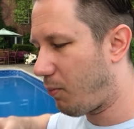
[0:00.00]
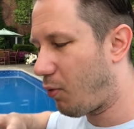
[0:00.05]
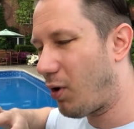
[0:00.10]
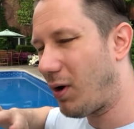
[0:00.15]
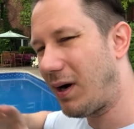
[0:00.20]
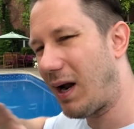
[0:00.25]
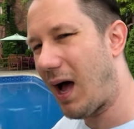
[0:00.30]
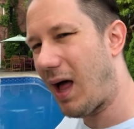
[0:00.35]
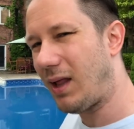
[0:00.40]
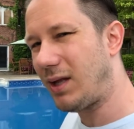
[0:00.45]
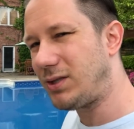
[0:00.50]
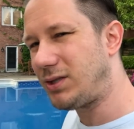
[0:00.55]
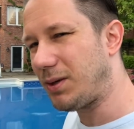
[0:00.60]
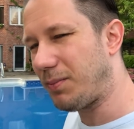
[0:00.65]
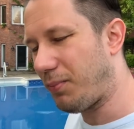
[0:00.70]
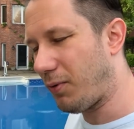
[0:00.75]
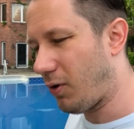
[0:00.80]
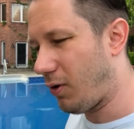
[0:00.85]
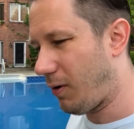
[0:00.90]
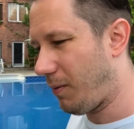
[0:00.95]
more
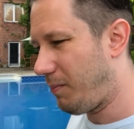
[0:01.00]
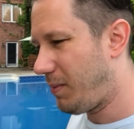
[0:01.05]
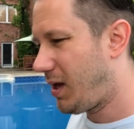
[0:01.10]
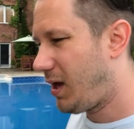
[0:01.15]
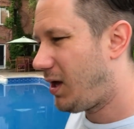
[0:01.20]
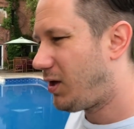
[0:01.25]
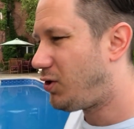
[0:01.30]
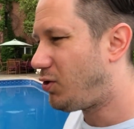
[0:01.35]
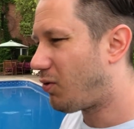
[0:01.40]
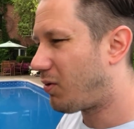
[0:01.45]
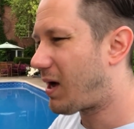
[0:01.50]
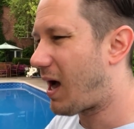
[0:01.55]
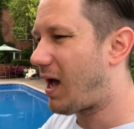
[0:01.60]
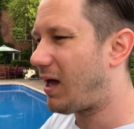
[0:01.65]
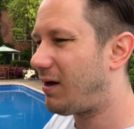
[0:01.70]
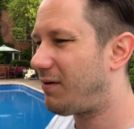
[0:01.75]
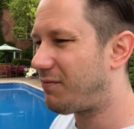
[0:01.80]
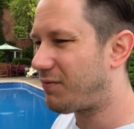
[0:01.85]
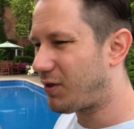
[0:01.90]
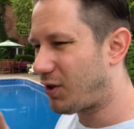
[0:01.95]
knowledgeable, you'll
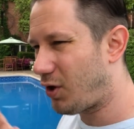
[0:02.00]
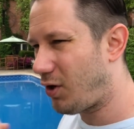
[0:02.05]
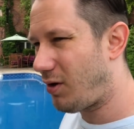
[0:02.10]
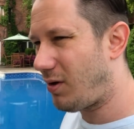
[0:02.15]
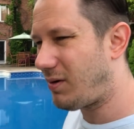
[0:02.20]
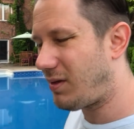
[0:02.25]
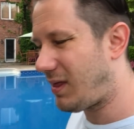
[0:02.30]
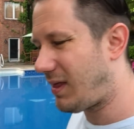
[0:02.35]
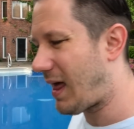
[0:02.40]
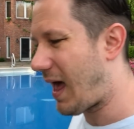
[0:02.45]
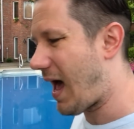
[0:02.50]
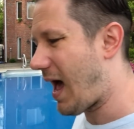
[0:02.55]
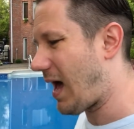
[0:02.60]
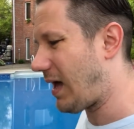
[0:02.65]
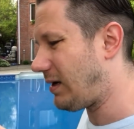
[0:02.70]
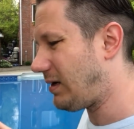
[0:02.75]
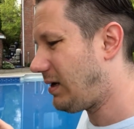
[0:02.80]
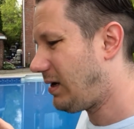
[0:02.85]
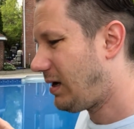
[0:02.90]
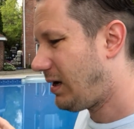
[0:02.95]
kind of learn
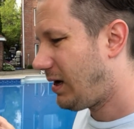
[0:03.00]
that